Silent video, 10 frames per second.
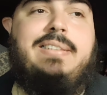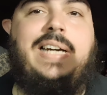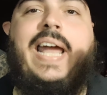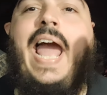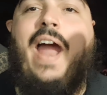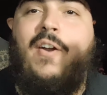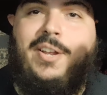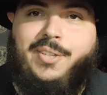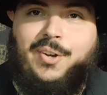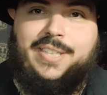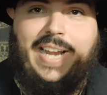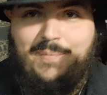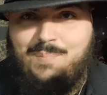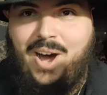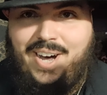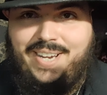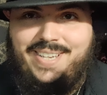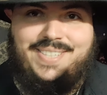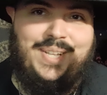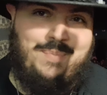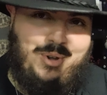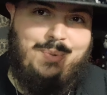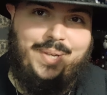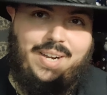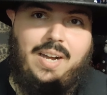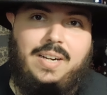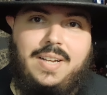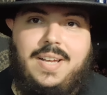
the character that embodies the Myrmidon.